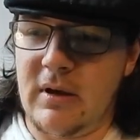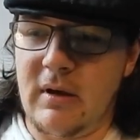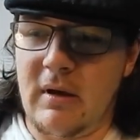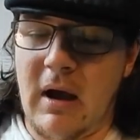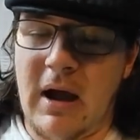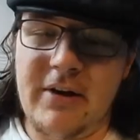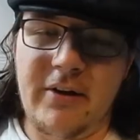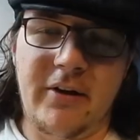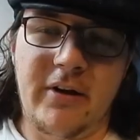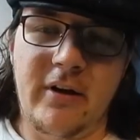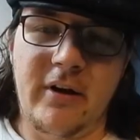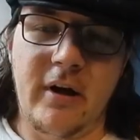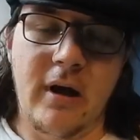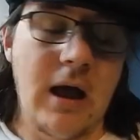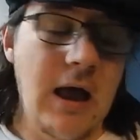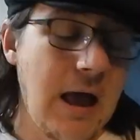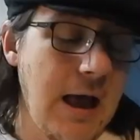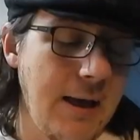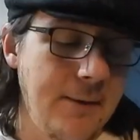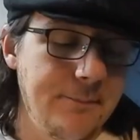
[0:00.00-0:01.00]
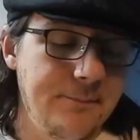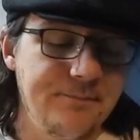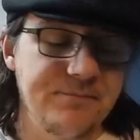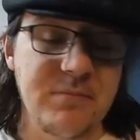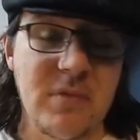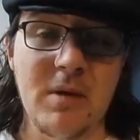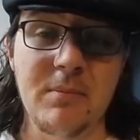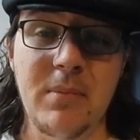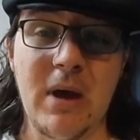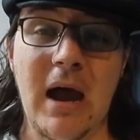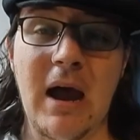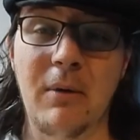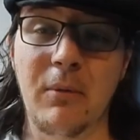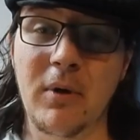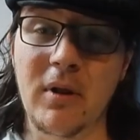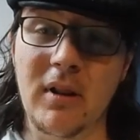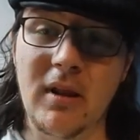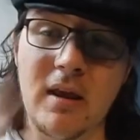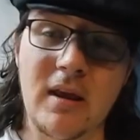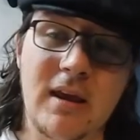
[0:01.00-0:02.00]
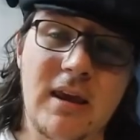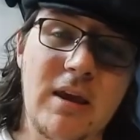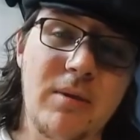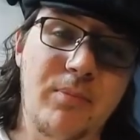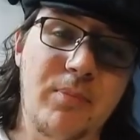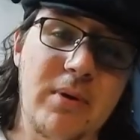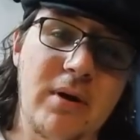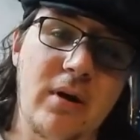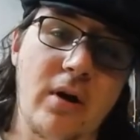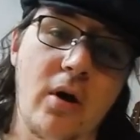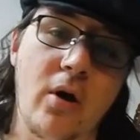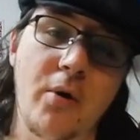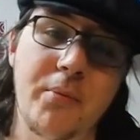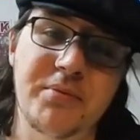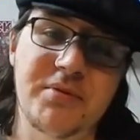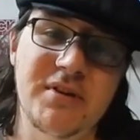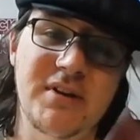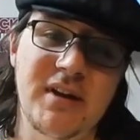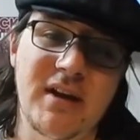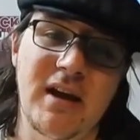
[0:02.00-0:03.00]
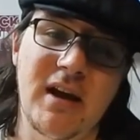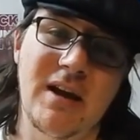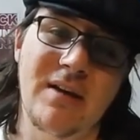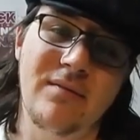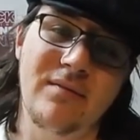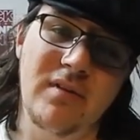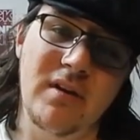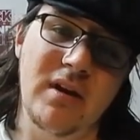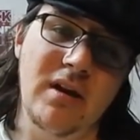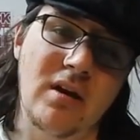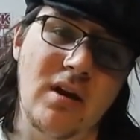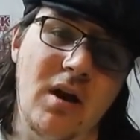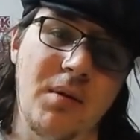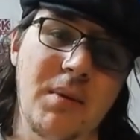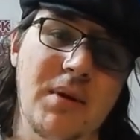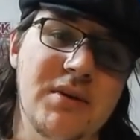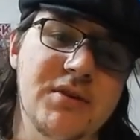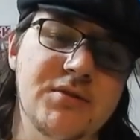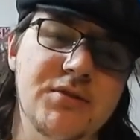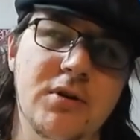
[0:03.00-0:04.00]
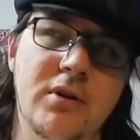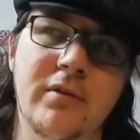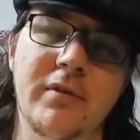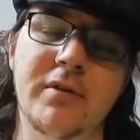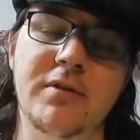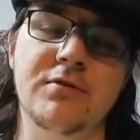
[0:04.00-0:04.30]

I don't know, but I will keep it up to date in the comments or the